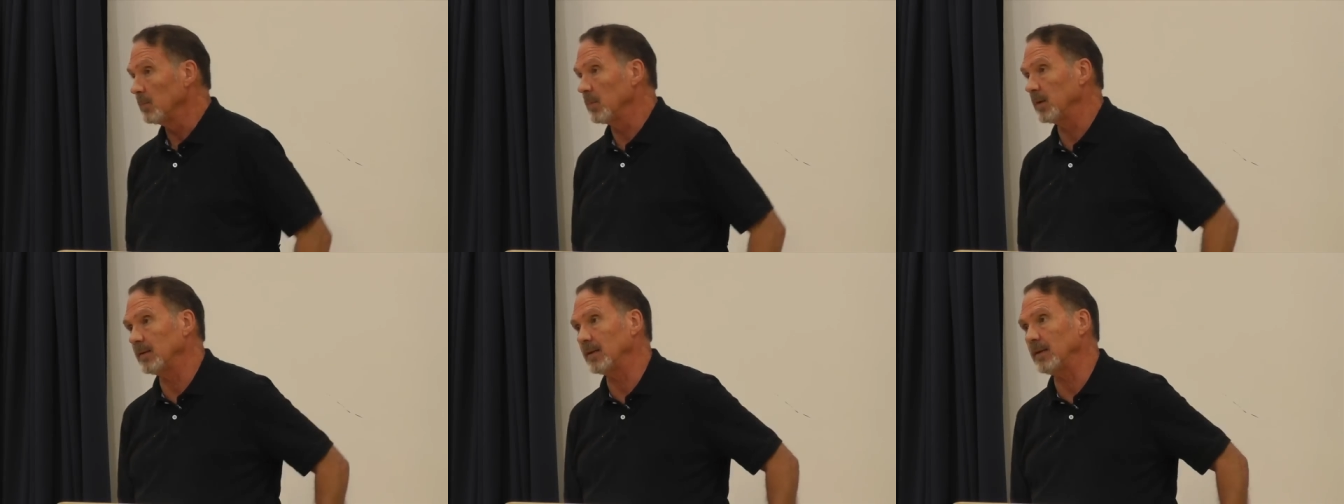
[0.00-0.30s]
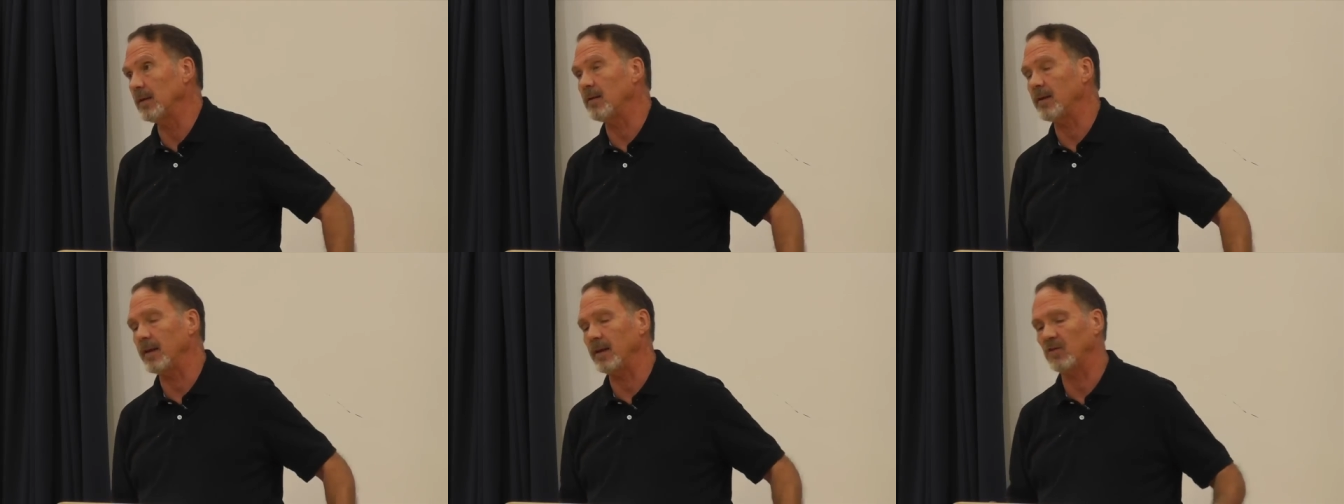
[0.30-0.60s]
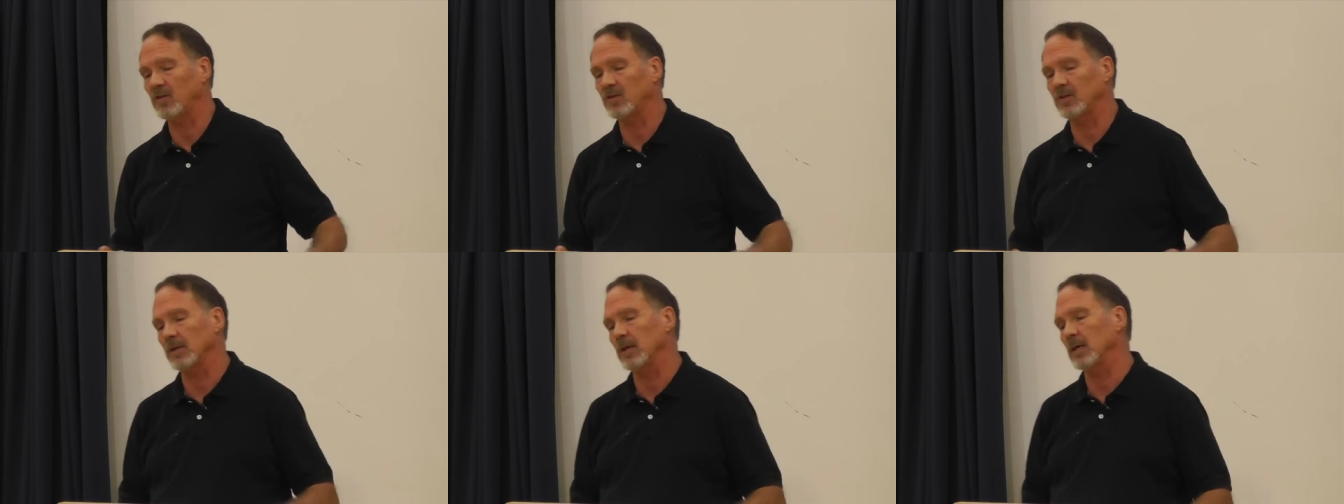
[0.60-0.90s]
But in any
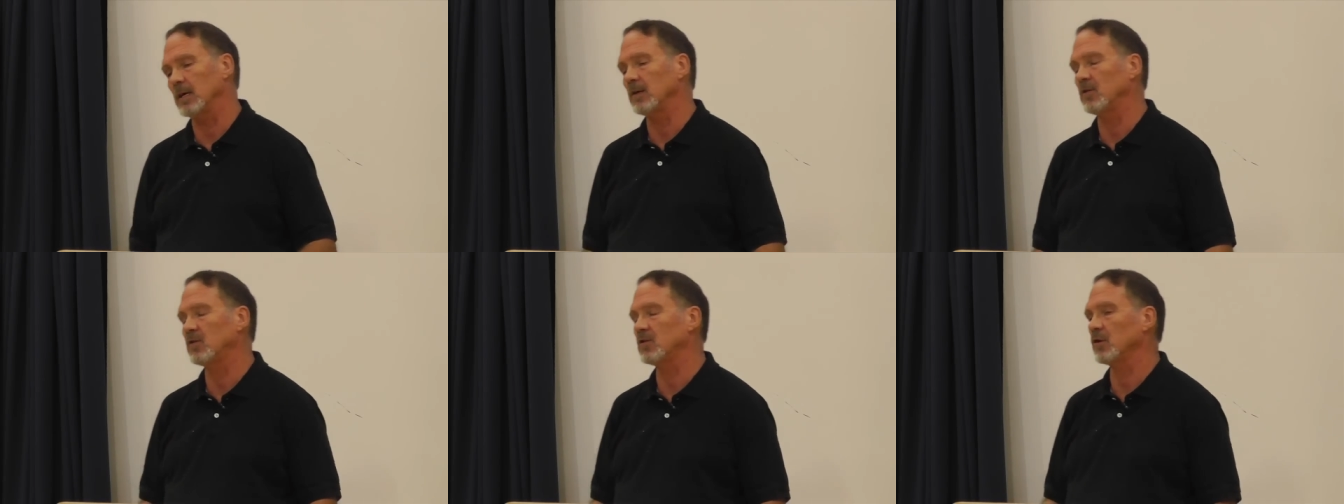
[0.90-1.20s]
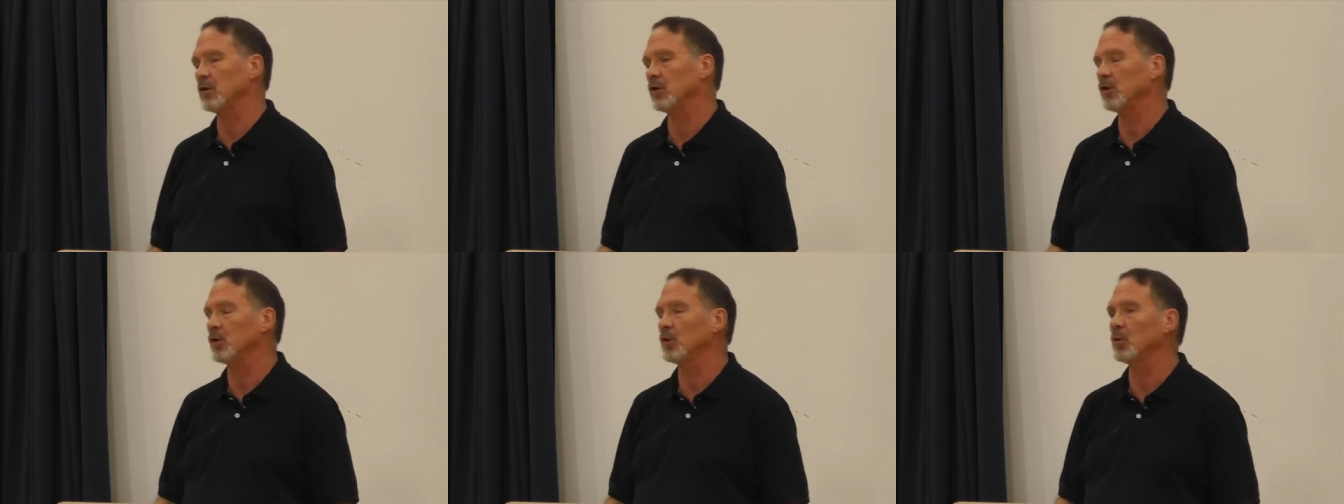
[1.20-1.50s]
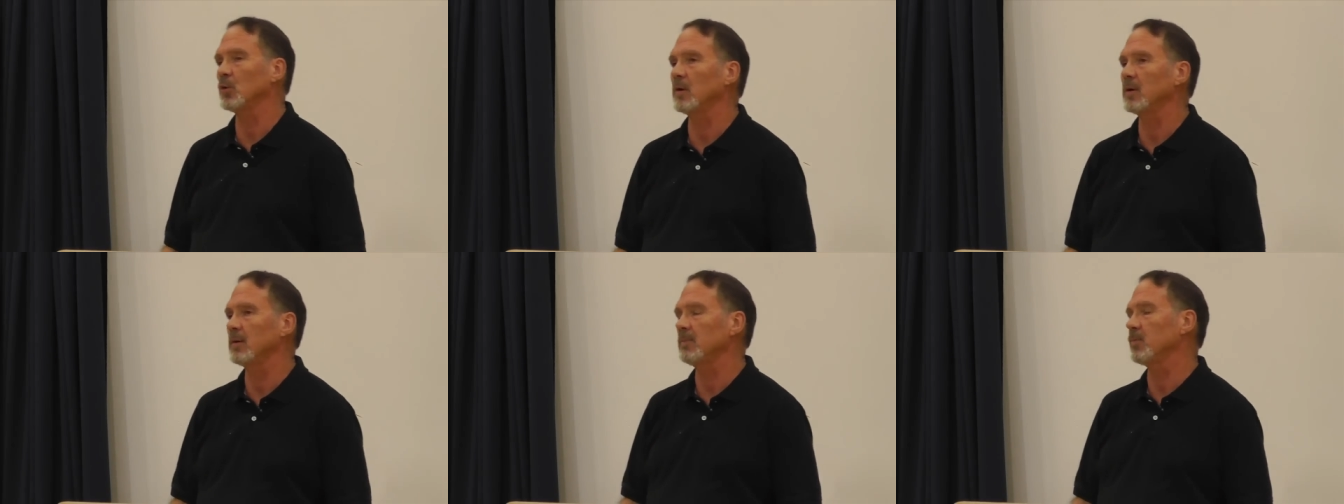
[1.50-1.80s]
case,
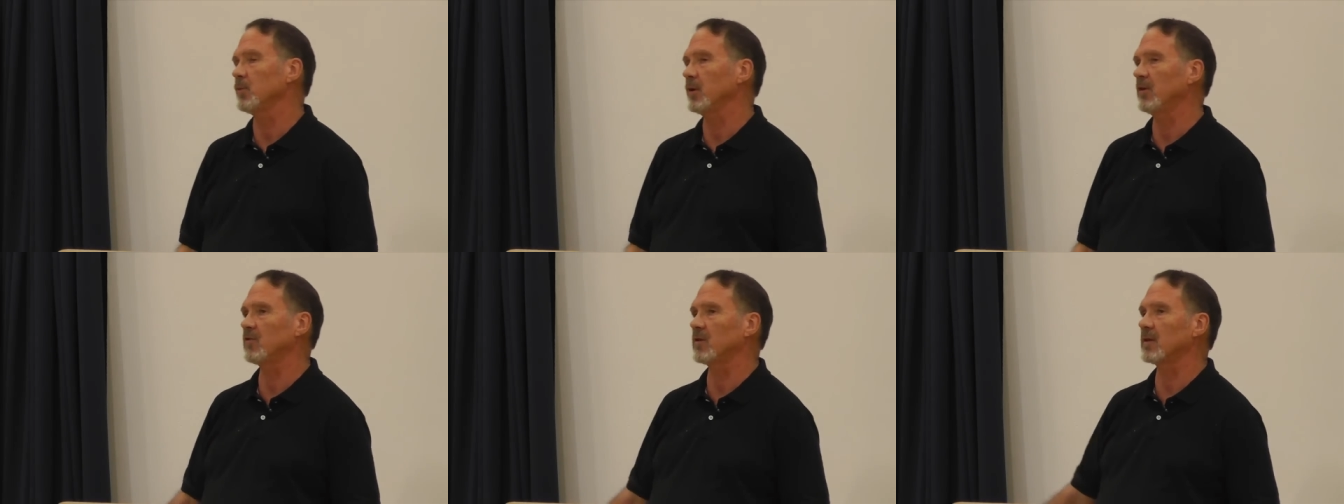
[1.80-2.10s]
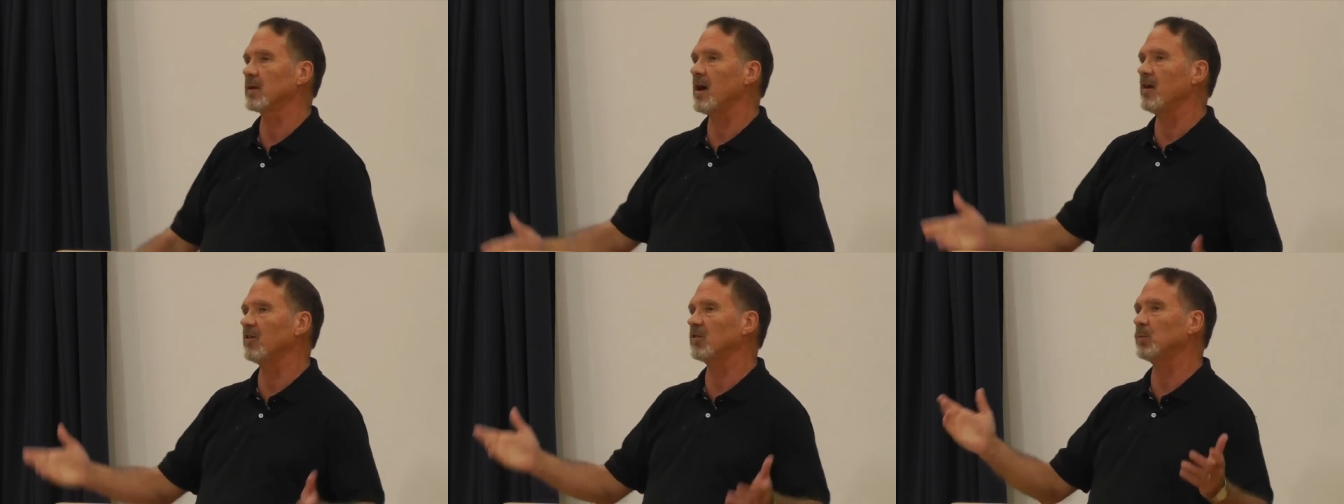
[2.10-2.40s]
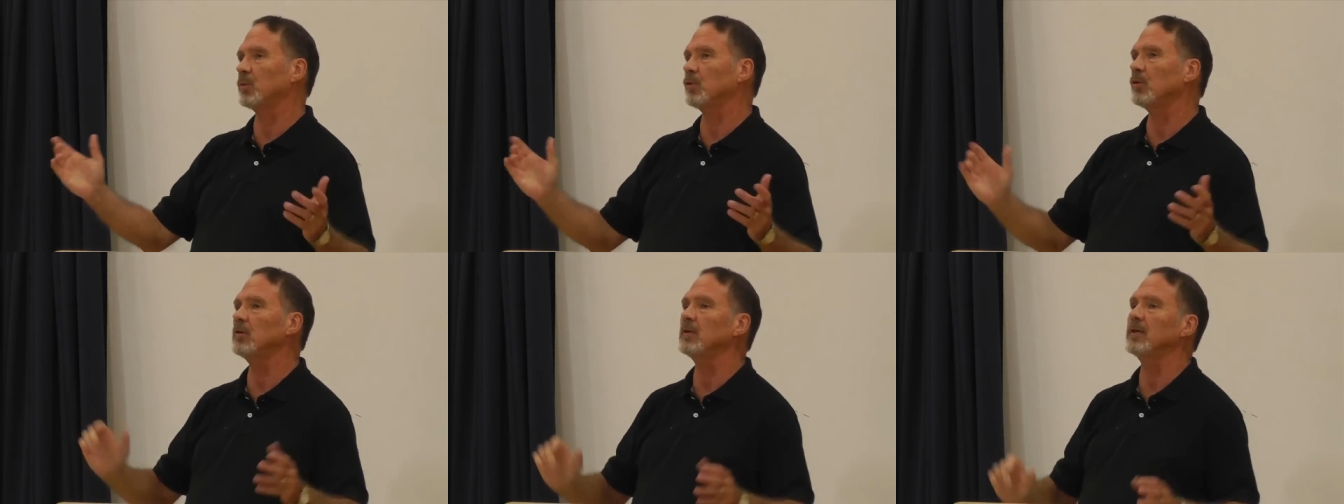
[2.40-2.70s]
so I preach the
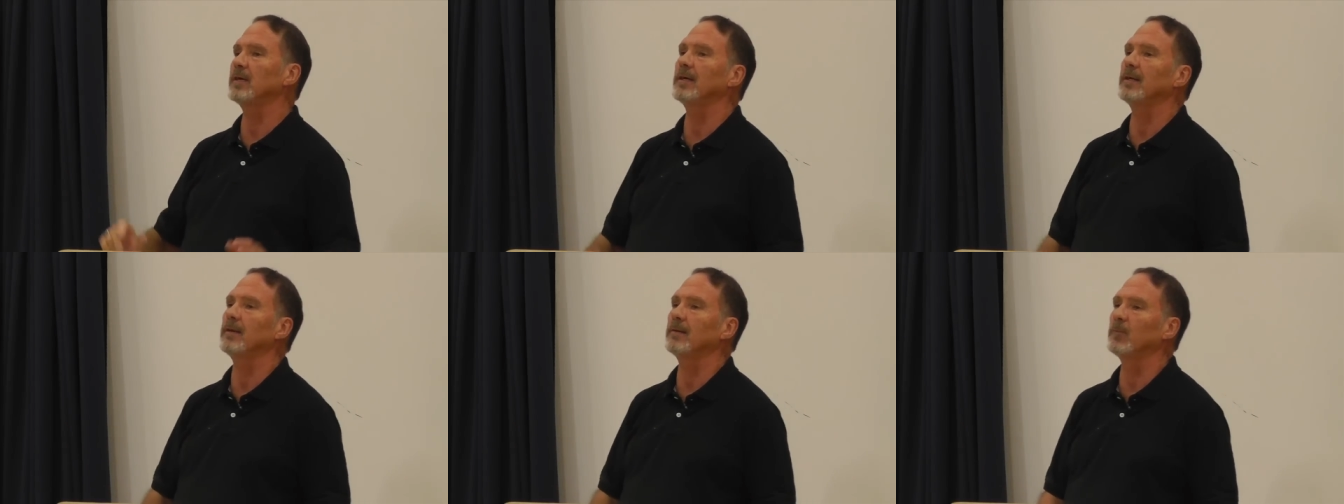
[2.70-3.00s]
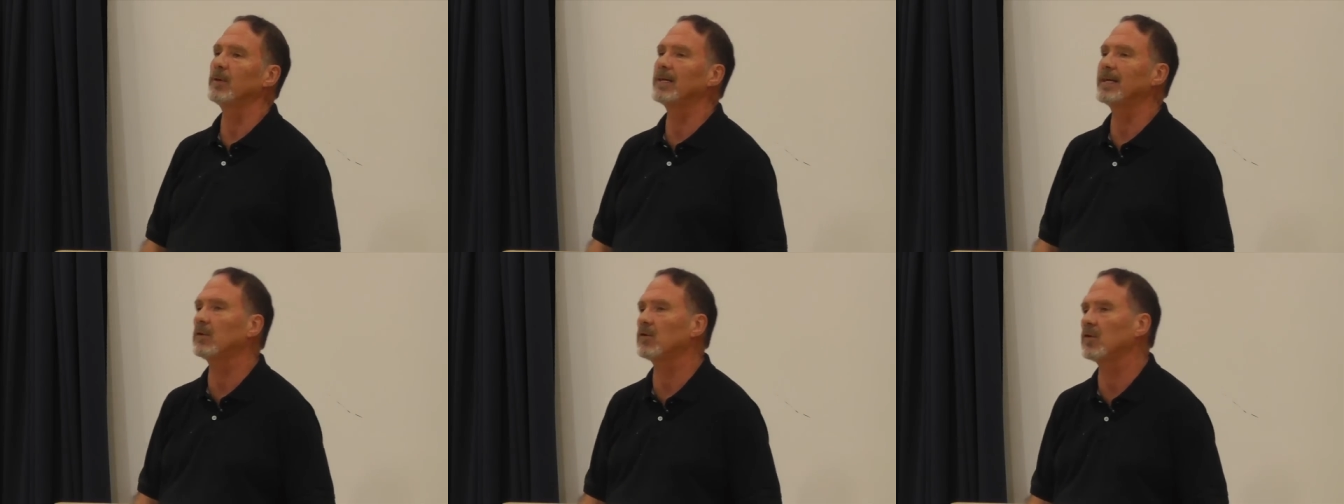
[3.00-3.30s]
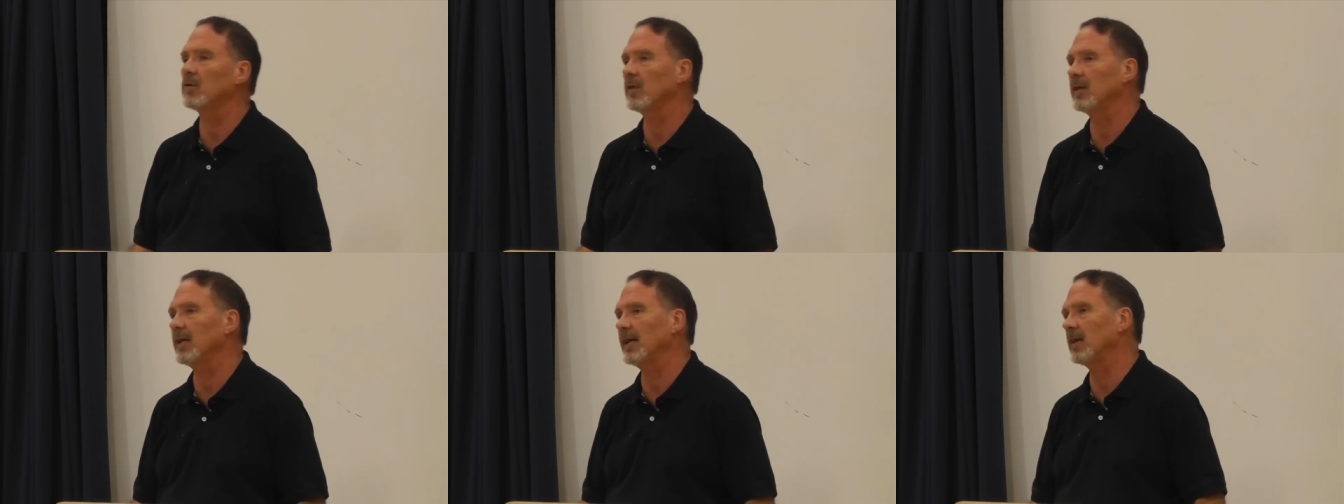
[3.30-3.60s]
gospel, and we
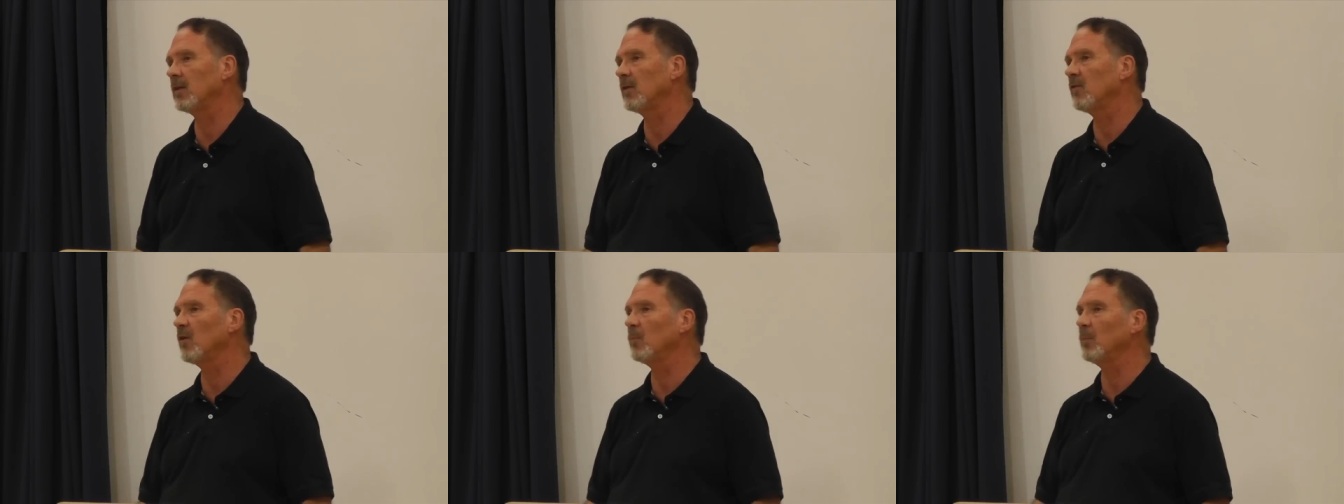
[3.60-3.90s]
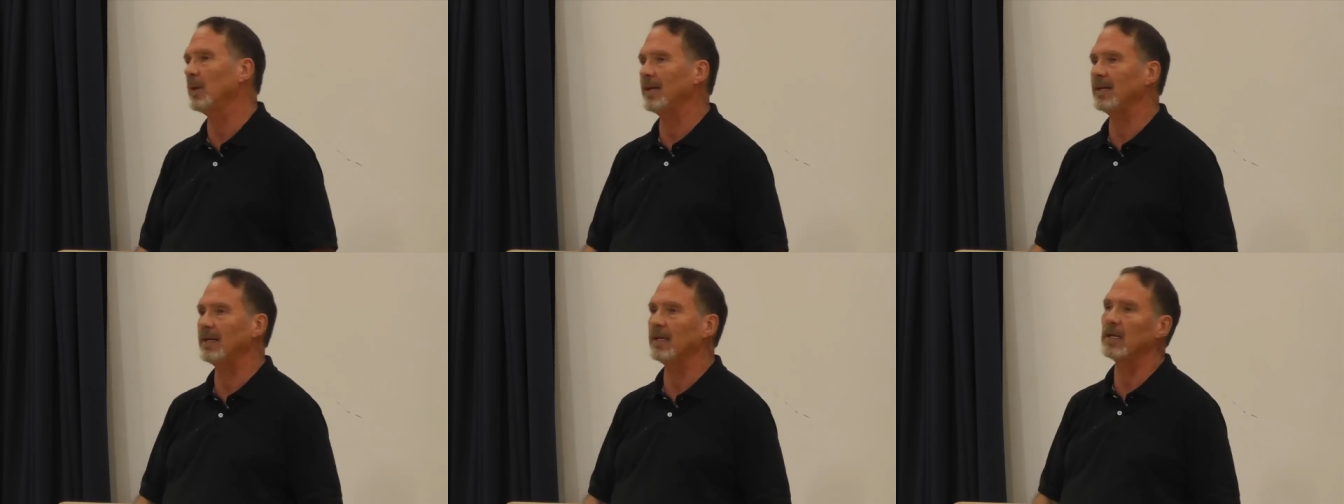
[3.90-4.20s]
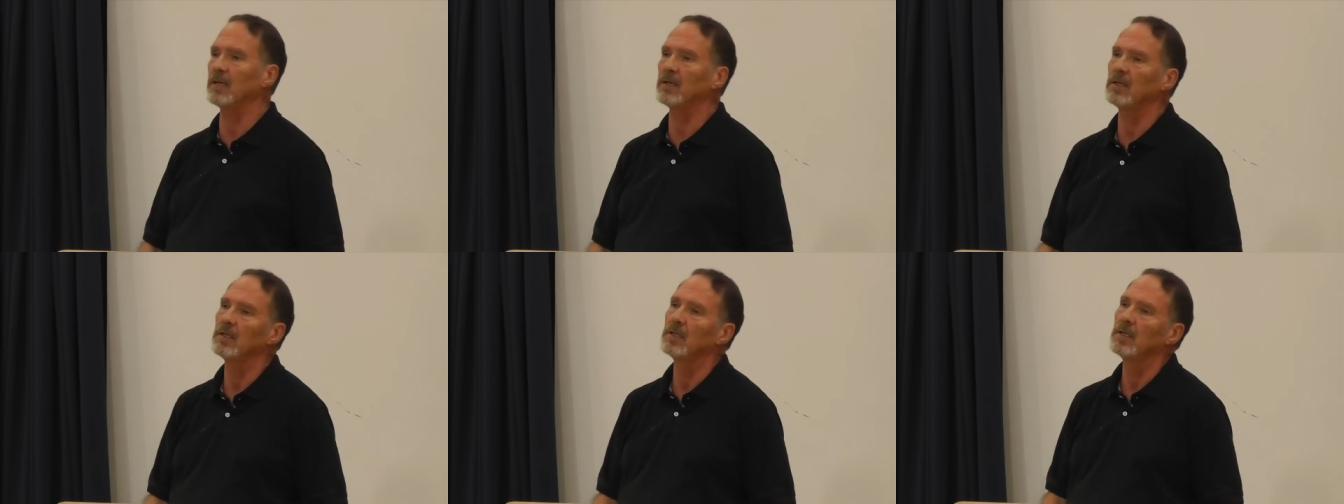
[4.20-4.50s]
get to the end of the
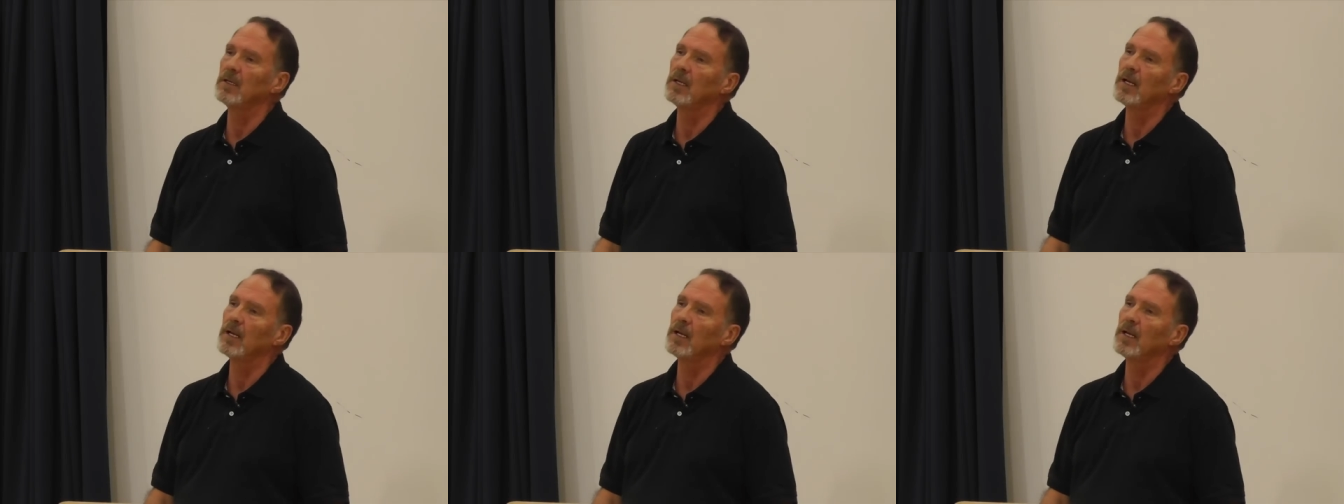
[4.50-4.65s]
meeting.